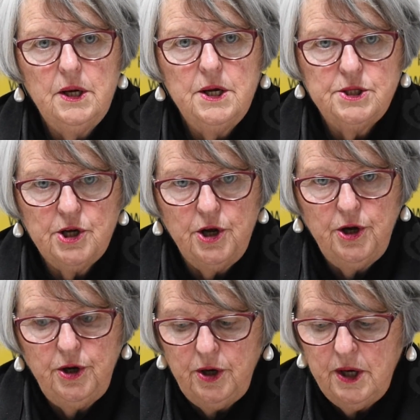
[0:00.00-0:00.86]

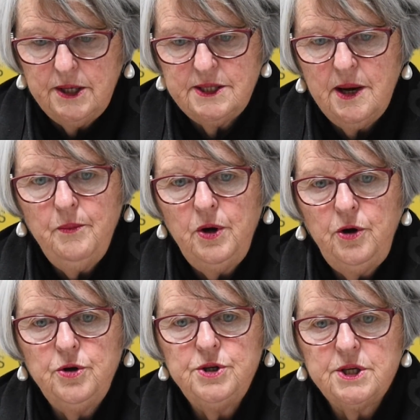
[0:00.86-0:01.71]
So someone
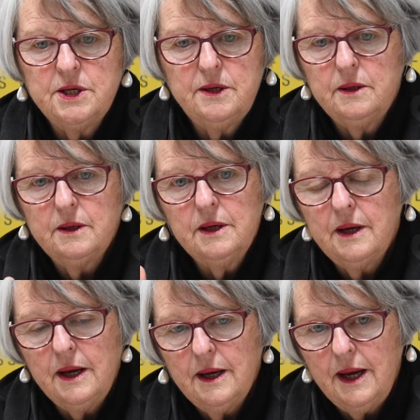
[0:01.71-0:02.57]
who's an
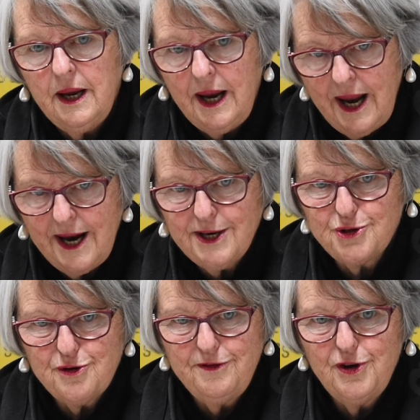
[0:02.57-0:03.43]

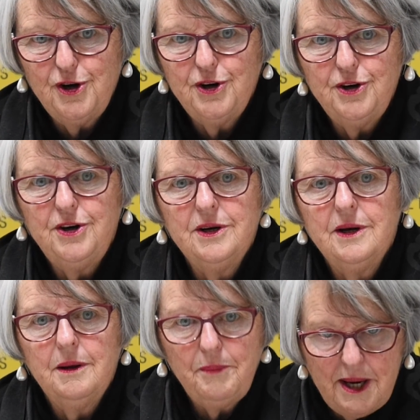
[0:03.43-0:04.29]
extroverted
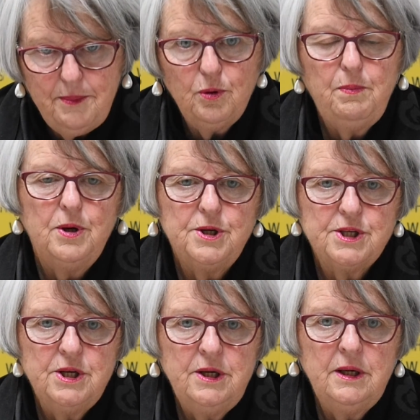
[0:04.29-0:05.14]
people
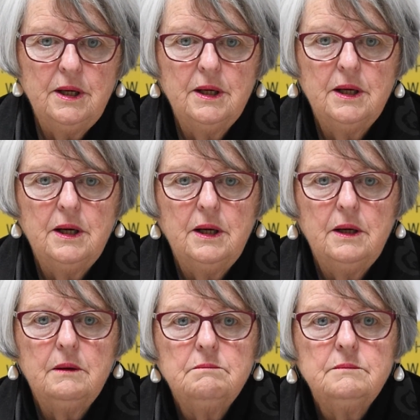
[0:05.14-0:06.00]
person
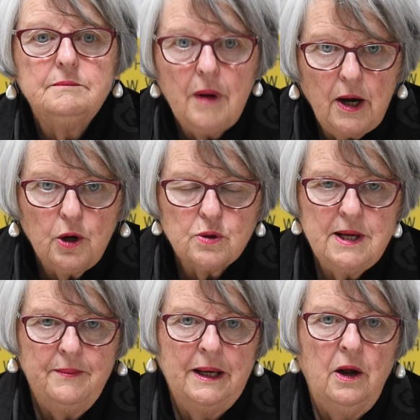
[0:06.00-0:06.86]
might look
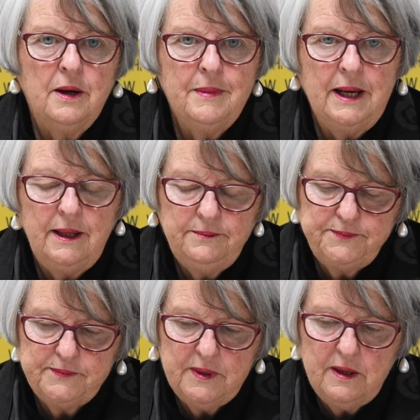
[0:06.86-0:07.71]
something like me.
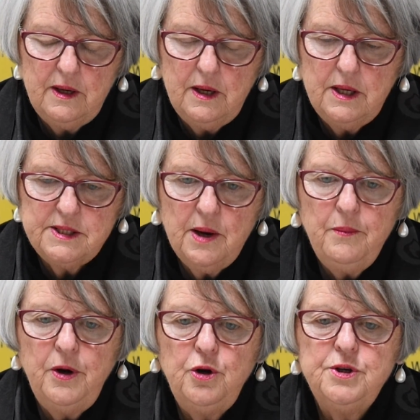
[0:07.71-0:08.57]

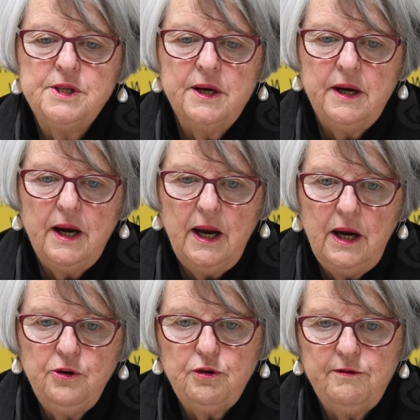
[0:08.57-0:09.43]
Someone who's an
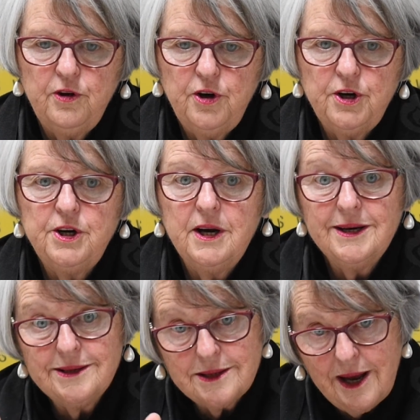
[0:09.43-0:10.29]
introverted
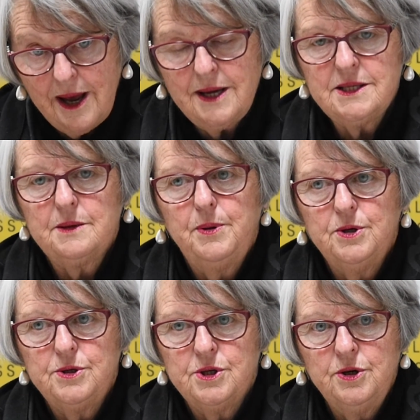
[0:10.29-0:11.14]
task
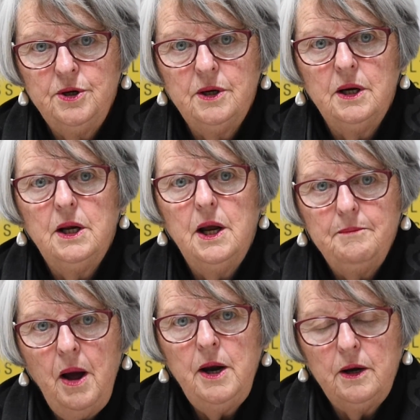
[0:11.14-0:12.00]
person
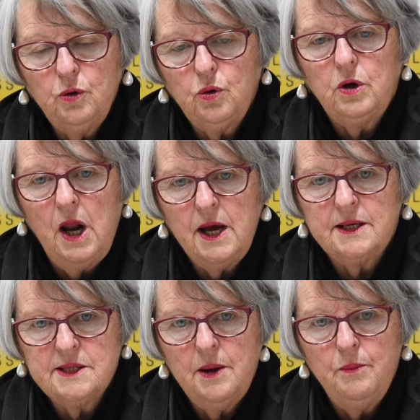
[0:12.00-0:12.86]
might look like
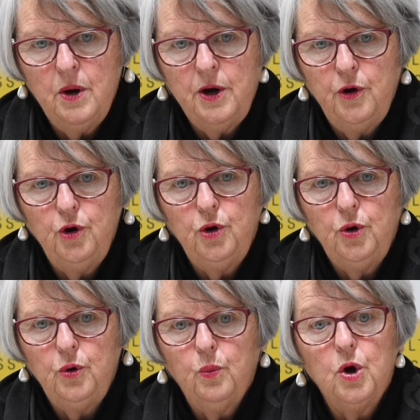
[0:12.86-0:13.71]
someone
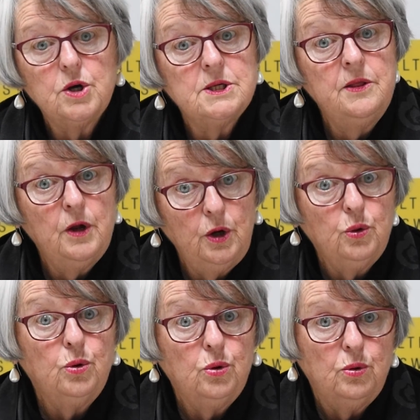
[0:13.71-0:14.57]
who works in the
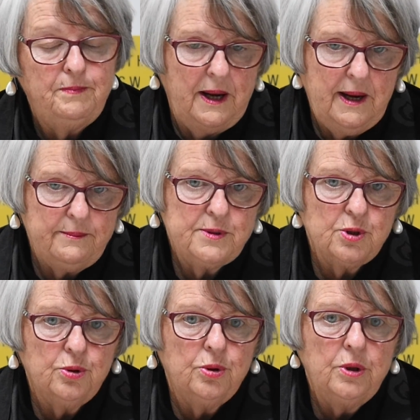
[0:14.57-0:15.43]
law, perhaps,
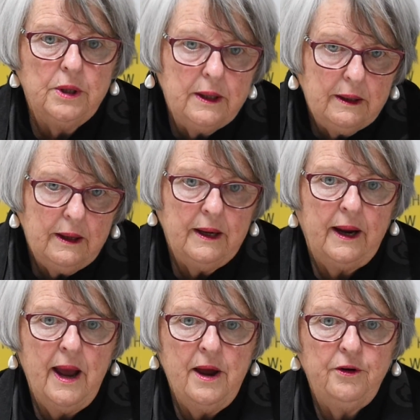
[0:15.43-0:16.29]
or in
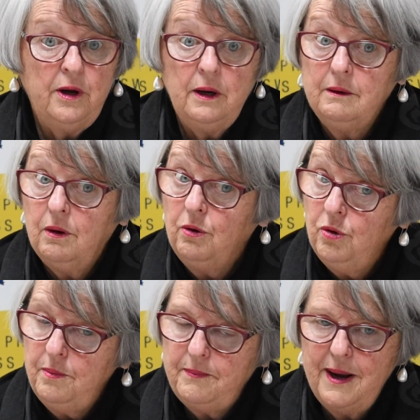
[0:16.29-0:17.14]
accounting,
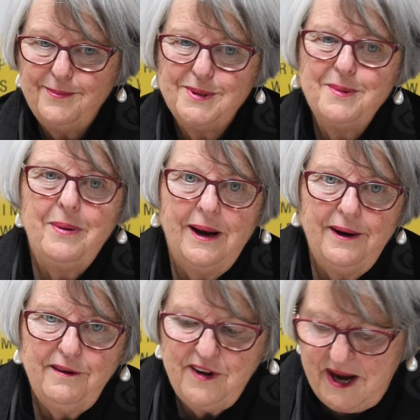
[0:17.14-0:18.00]
or perhaps in
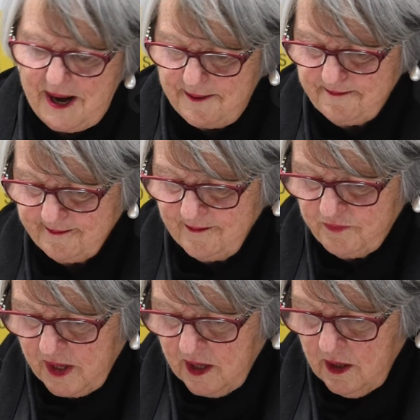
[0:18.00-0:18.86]
palliative care.
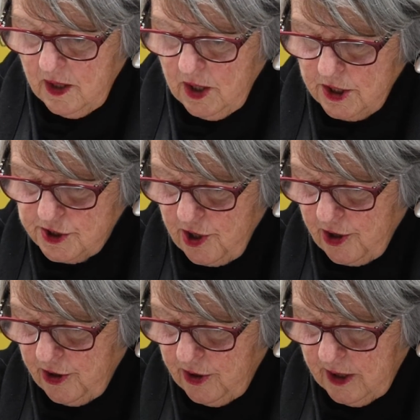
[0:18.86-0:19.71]

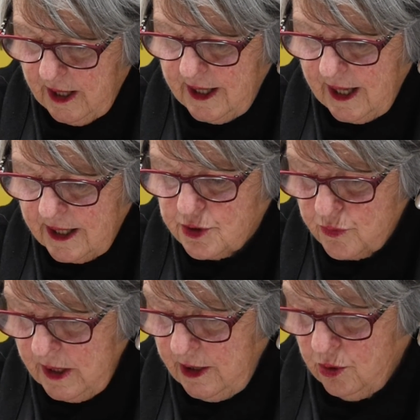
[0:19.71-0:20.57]
So it's
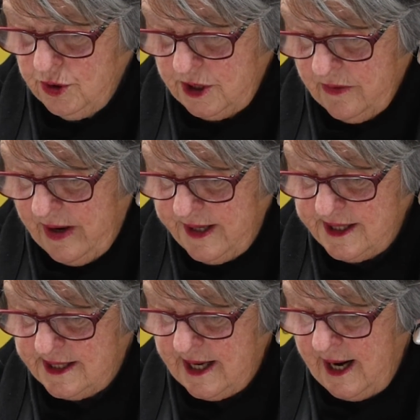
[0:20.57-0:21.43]
really good to
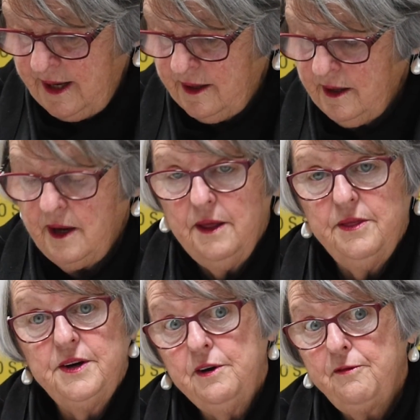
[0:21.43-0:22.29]
understand
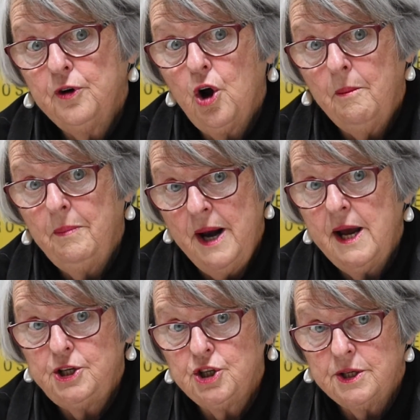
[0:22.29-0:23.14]
the different
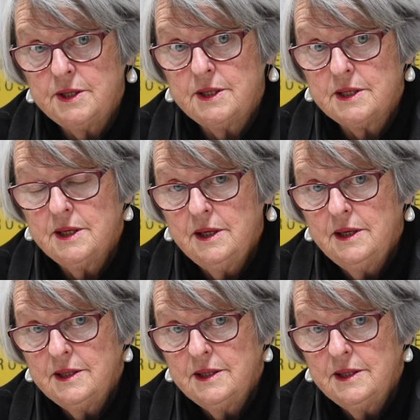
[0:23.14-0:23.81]
combinations.